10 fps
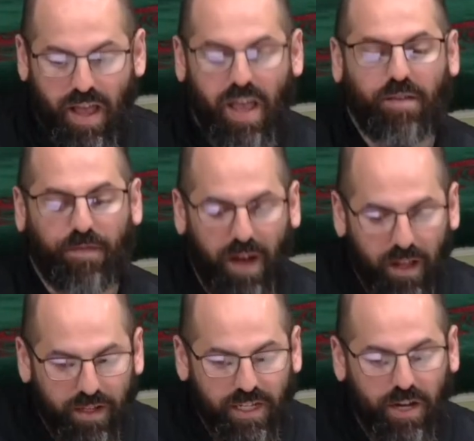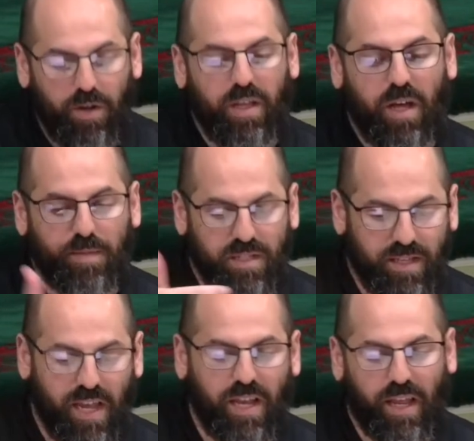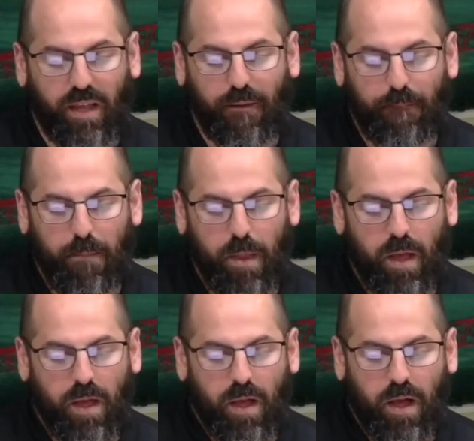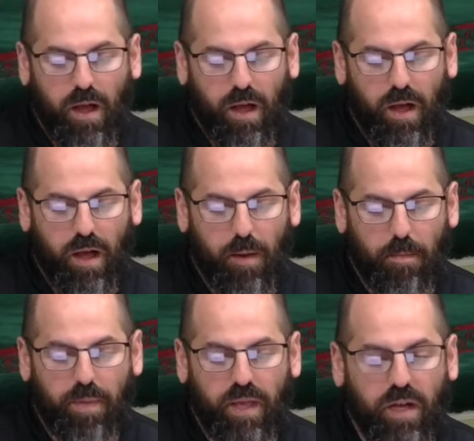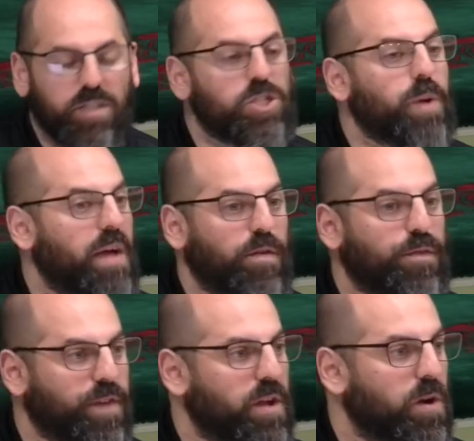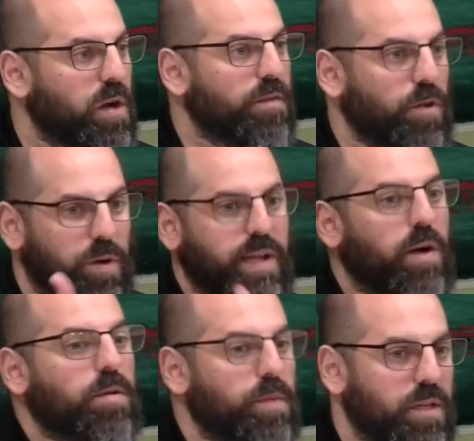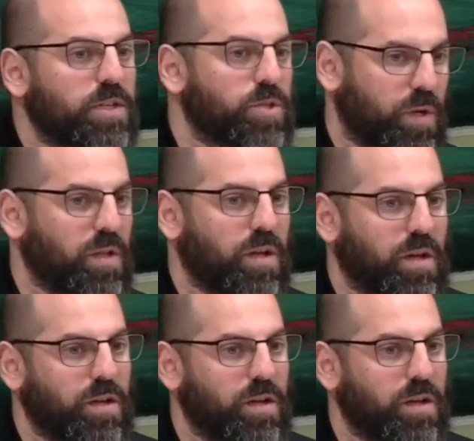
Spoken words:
and voluntarily abstaining because you have a fear of your accountability to Allah.